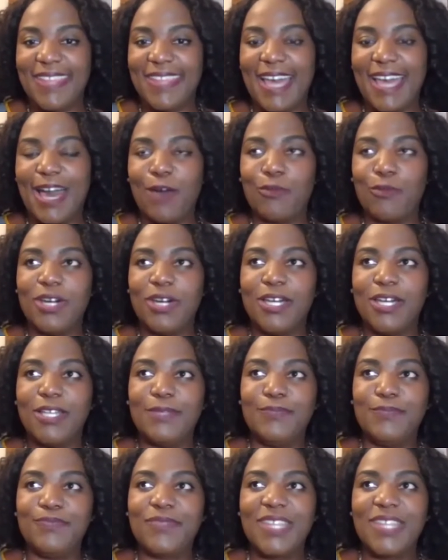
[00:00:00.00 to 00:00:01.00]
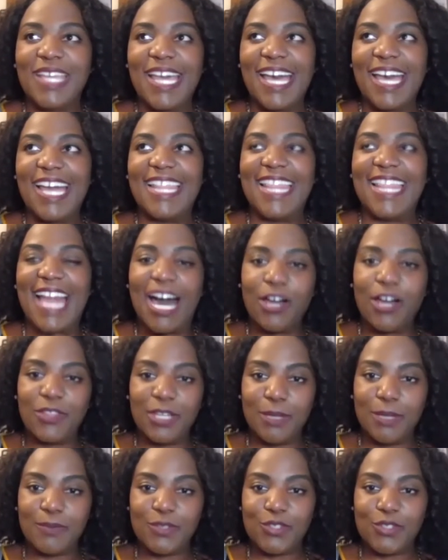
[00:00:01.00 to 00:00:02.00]
That would allow
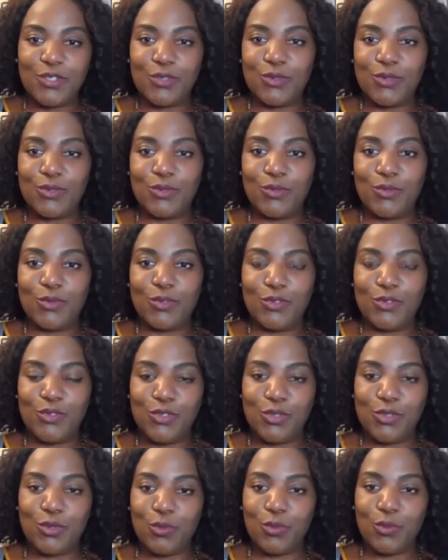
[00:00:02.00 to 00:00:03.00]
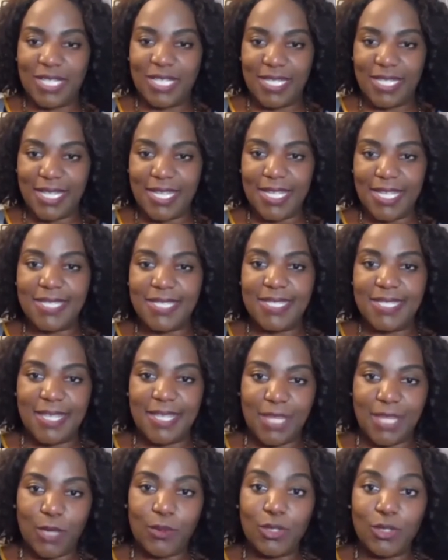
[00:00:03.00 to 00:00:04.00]
them to do what it is
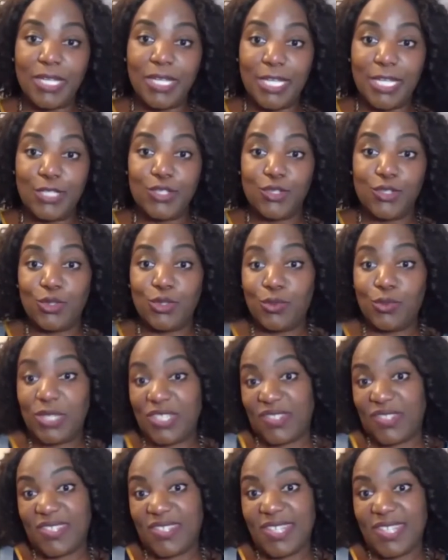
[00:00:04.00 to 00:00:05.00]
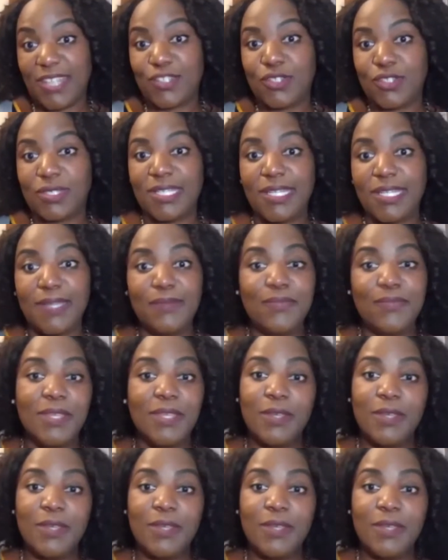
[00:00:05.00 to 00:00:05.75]
that they were looking to do, which is essentially